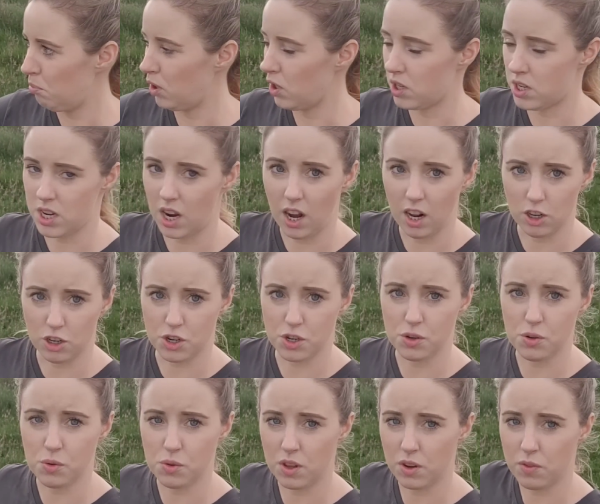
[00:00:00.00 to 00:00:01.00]
But I'll
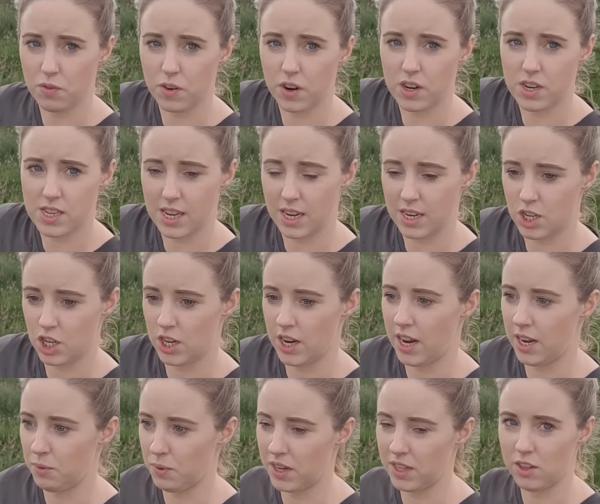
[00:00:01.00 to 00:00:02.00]
do the first section
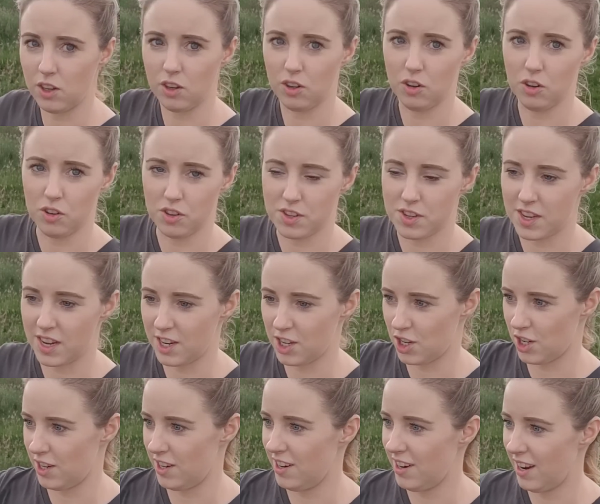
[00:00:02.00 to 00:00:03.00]
anyway, the good
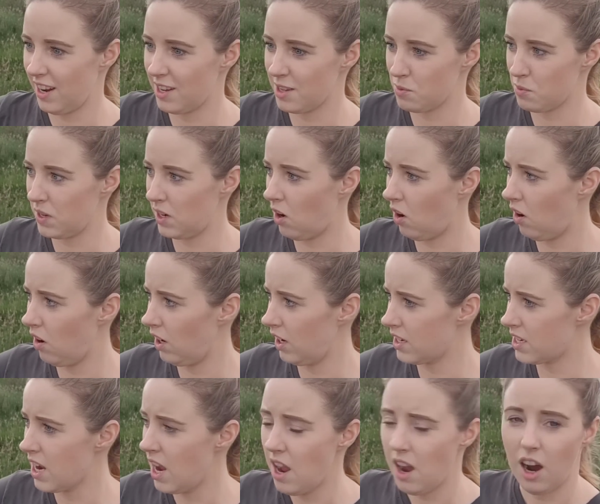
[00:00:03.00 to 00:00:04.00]
section as we call
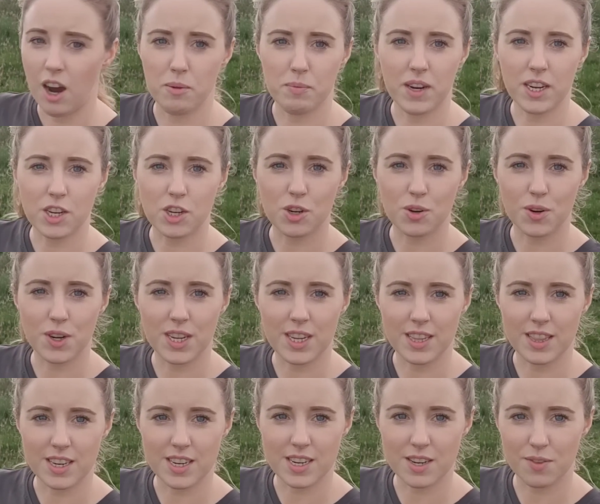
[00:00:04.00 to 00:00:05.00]
it. I might show
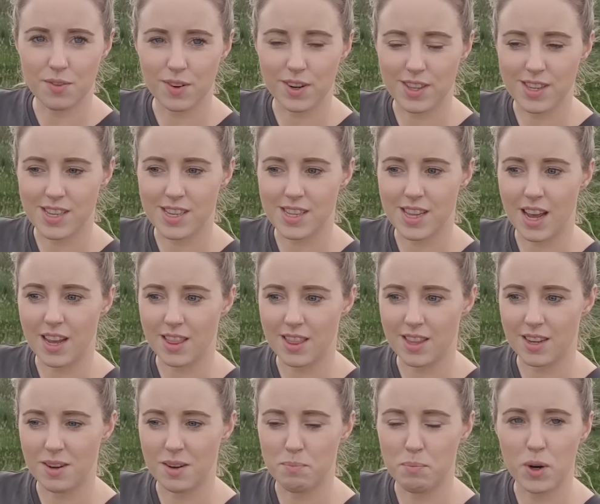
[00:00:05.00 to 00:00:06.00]
you the difference that
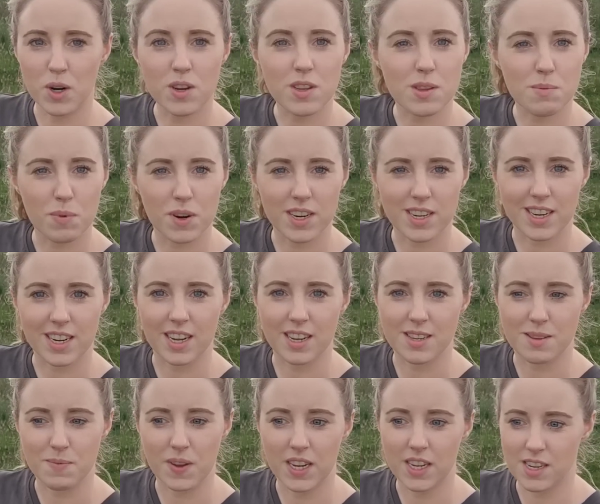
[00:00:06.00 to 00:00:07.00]
the muck spreading
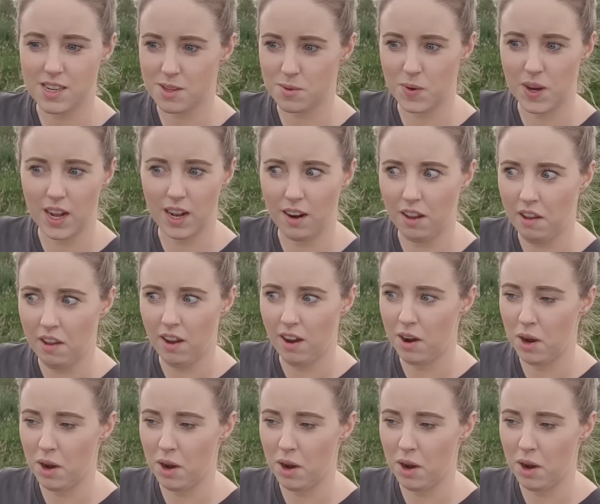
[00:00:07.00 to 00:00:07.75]
has made as well.